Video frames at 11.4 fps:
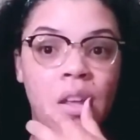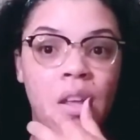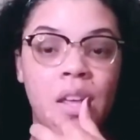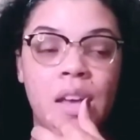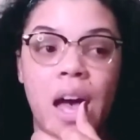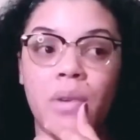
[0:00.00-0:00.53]

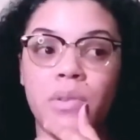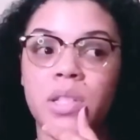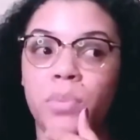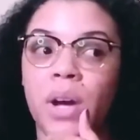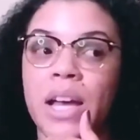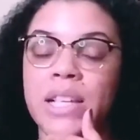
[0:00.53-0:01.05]
I was
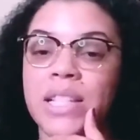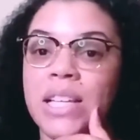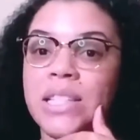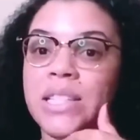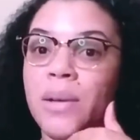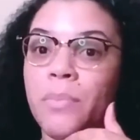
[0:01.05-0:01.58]
surprised that
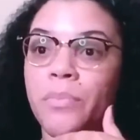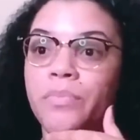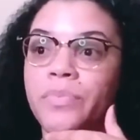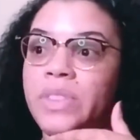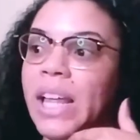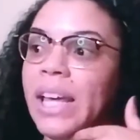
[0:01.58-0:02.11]
some,
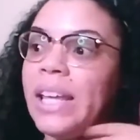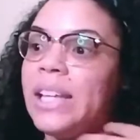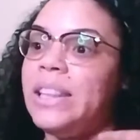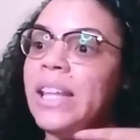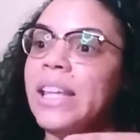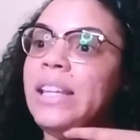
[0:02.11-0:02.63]
like,
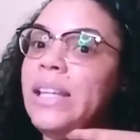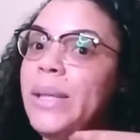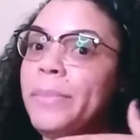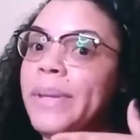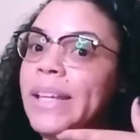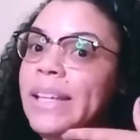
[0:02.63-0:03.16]
the
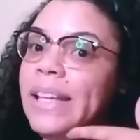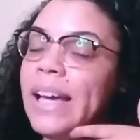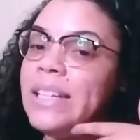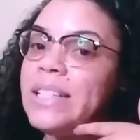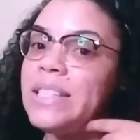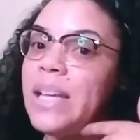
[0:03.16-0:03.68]
EP had
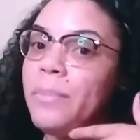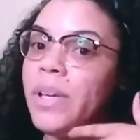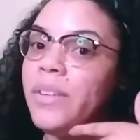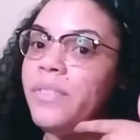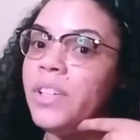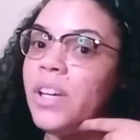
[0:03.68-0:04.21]
to step in
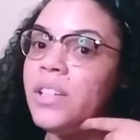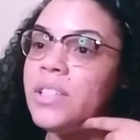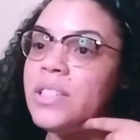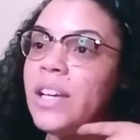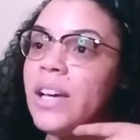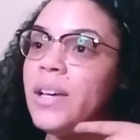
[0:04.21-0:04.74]
for y'all to
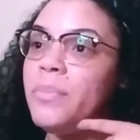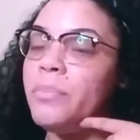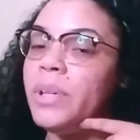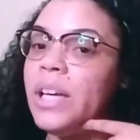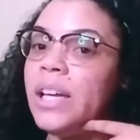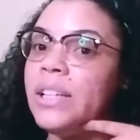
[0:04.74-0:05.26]
stop,
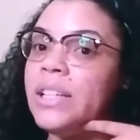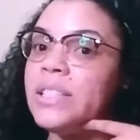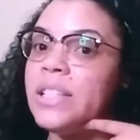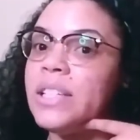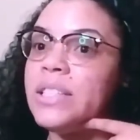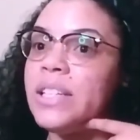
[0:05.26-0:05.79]
but at least
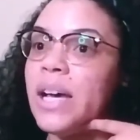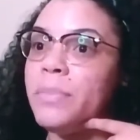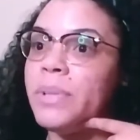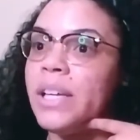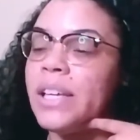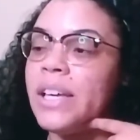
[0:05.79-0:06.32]
they stopped,
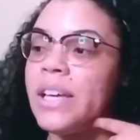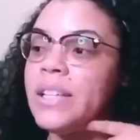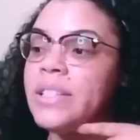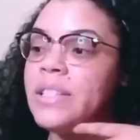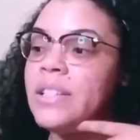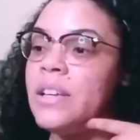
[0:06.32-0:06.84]
I
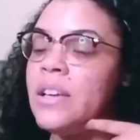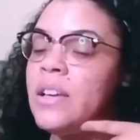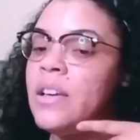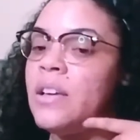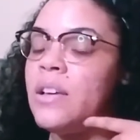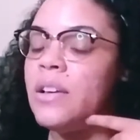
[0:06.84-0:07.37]
guess.
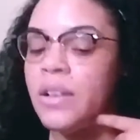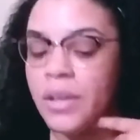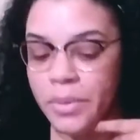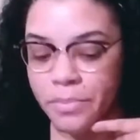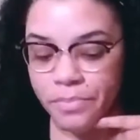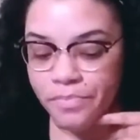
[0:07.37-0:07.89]

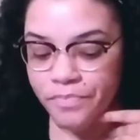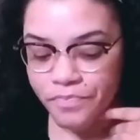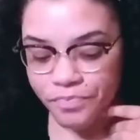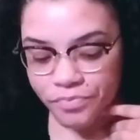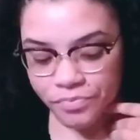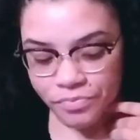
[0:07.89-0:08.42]
Um,
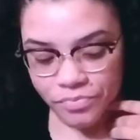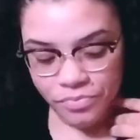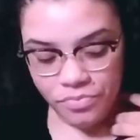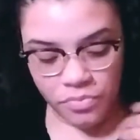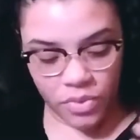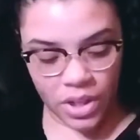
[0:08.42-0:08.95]

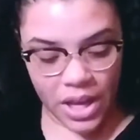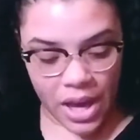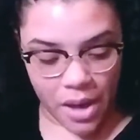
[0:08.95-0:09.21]
yeah.